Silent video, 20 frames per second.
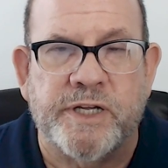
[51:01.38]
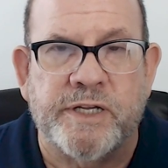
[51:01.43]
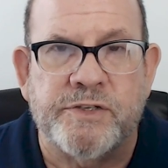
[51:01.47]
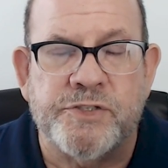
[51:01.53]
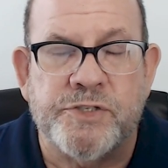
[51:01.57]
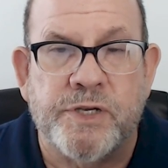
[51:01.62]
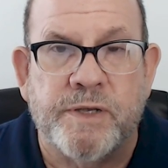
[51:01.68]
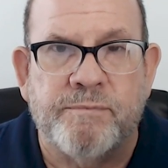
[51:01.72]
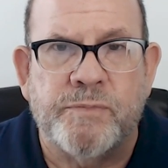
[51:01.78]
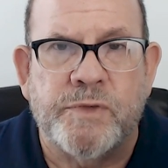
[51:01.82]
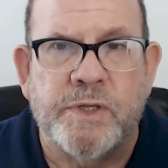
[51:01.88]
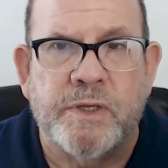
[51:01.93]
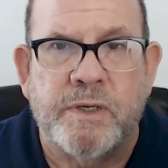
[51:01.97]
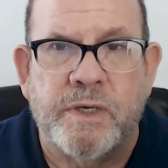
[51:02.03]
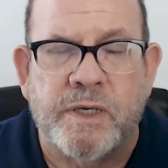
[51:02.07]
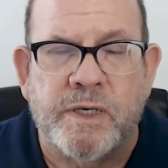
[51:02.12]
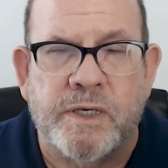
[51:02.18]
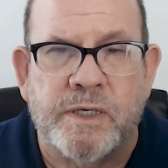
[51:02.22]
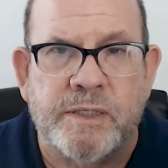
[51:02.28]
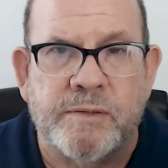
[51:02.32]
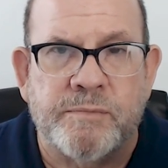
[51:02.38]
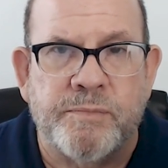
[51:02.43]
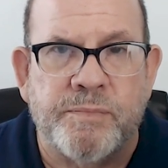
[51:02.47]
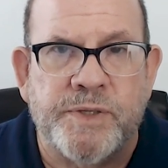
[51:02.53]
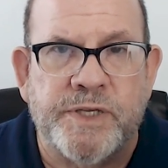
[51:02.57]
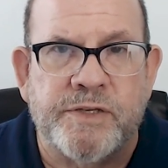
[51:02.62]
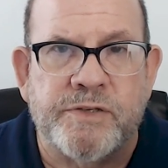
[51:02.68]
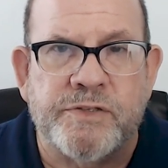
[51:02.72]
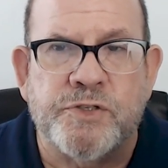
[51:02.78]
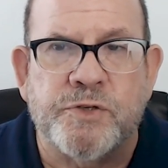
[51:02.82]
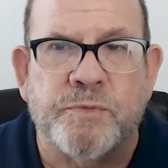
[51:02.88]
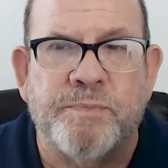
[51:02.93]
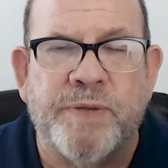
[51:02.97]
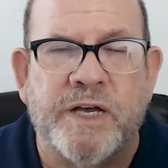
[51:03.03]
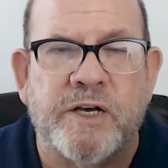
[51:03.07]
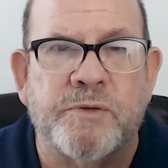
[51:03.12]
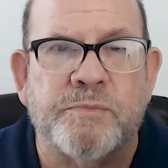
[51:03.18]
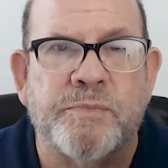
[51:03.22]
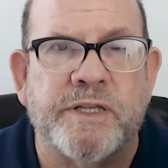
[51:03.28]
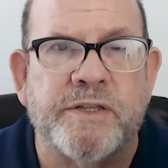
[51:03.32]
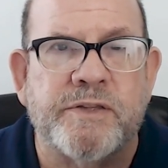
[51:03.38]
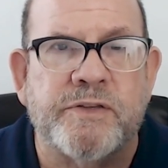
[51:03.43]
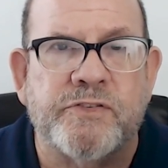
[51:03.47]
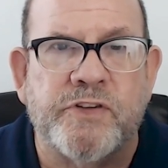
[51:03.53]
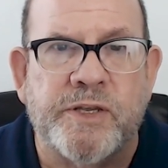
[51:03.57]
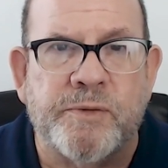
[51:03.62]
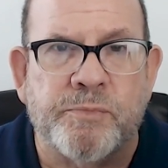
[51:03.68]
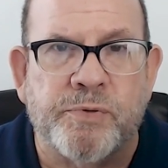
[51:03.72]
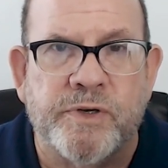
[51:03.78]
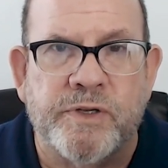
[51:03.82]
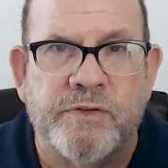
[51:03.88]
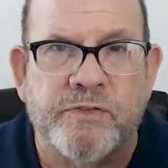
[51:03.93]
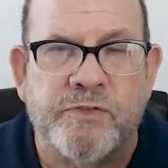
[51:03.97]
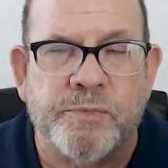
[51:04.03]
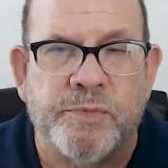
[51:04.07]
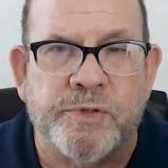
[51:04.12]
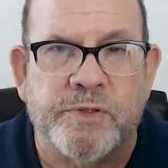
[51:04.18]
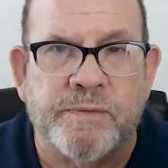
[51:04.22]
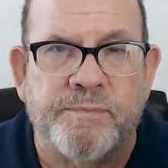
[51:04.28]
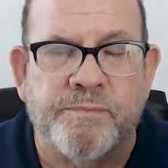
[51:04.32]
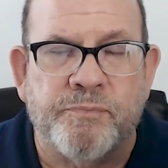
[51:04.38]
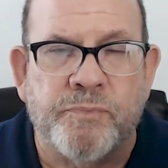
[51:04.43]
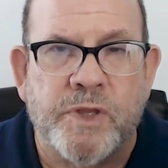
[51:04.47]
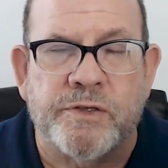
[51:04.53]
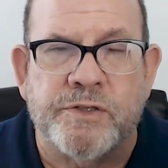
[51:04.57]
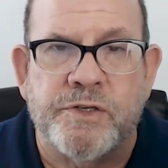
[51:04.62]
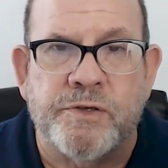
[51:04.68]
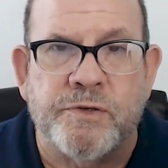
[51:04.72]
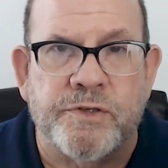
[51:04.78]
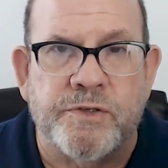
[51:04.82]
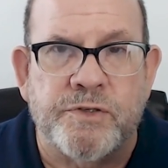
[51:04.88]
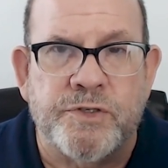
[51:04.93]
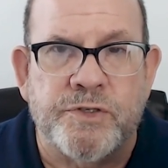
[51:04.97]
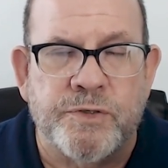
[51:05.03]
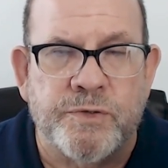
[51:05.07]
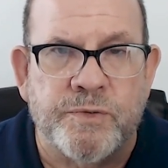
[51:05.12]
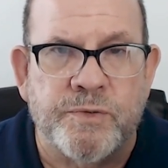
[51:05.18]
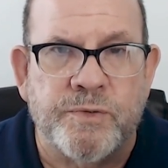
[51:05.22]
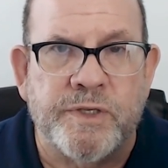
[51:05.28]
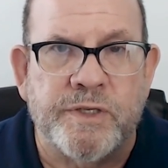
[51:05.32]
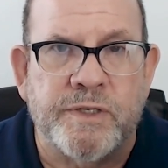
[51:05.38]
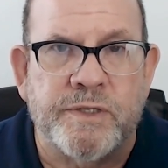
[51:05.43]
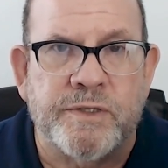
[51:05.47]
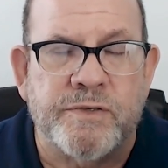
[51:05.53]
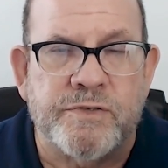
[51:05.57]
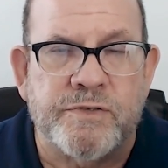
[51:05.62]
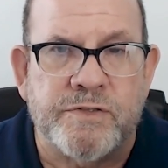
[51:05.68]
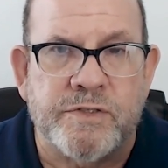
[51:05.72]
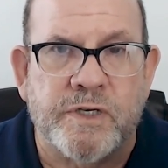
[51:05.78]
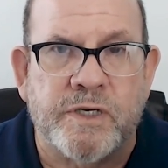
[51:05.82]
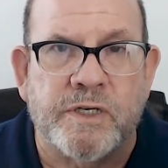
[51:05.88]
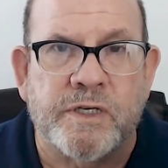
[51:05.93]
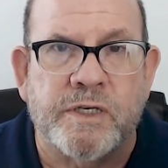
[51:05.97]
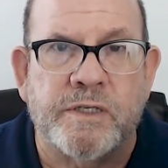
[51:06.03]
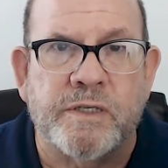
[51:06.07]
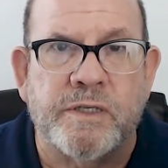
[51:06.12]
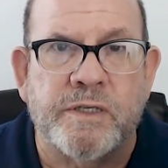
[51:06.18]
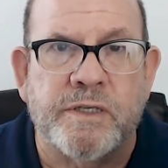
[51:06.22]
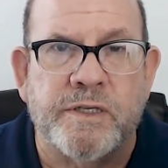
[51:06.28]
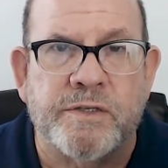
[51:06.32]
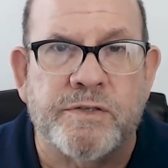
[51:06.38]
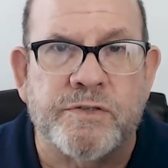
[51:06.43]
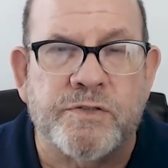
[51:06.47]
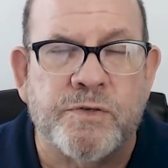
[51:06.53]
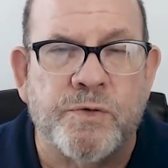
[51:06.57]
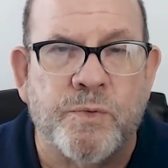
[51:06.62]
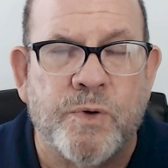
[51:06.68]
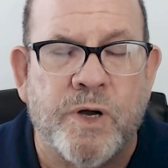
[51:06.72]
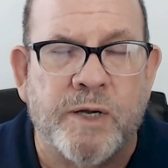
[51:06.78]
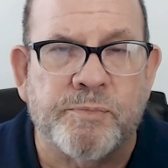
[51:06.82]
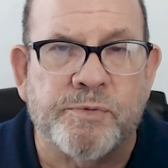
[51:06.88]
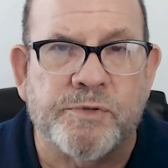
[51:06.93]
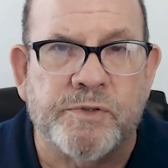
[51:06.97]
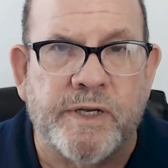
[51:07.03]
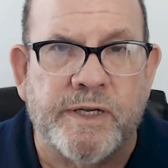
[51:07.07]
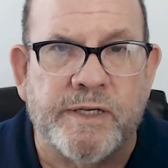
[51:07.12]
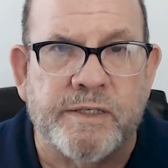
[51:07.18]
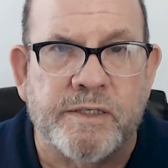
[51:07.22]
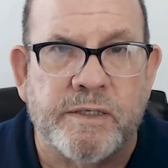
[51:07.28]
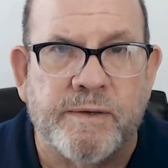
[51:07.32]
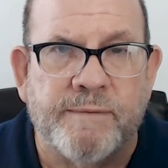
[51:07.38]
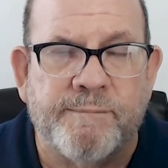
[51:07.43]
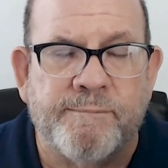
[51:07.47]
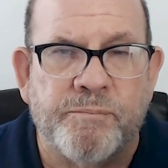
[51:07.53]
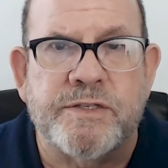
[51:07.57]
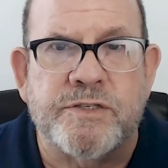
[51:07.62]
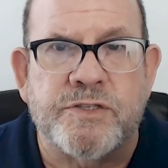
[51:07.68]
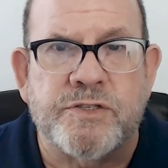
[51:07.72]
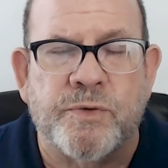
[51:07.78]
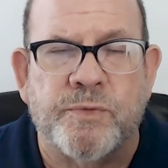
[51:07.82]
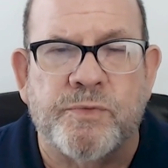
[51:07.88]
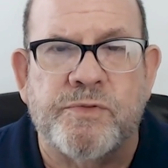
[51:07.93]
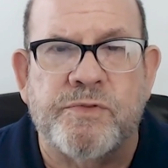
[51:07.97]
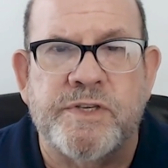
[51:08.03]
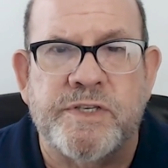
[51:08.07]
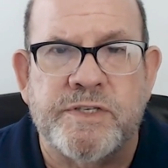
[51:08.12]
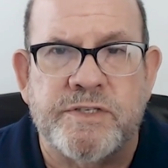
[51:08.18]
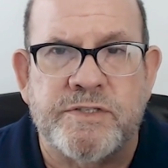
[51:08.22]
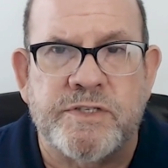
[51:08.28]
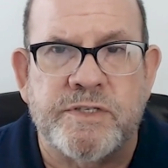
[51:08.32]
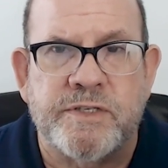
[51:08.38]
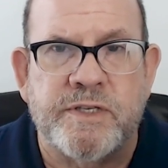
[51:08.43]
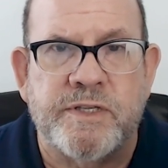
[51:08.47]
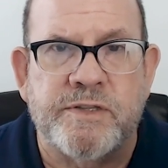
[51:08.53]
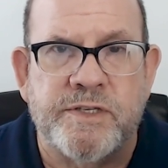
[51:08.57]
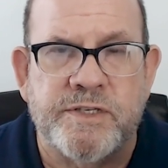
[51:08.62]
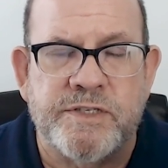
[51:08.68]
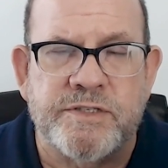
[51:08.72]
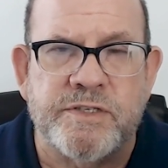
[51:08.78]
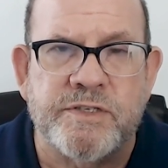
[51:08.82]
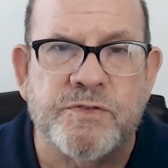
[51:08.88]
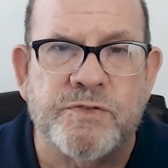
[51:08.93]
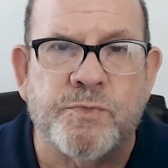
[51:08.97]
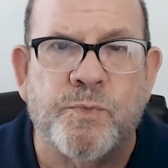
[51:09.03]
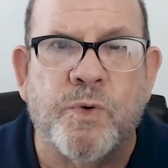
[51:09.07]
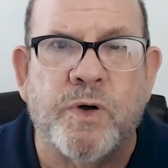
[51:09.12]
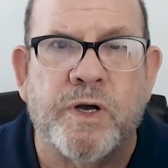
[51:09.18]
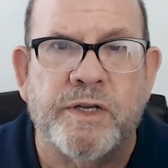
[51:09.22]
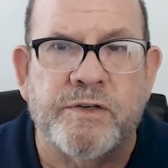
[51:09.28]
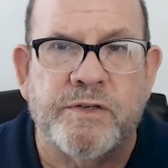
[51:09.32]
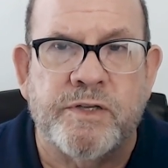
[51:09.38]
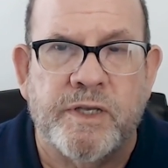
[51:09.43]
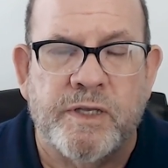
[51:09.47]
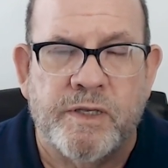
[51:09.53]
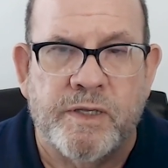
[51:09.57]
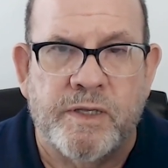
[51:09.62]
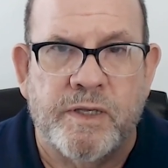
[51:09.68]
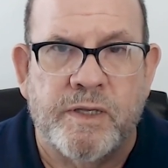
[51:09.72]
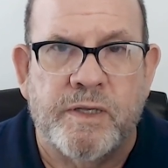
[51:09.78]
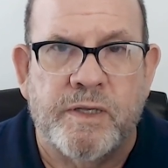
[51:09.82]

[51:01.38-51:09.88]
branch. Um, because you're bound by the same principle. And all you can do is, uh, is cooperate. And so this, this is what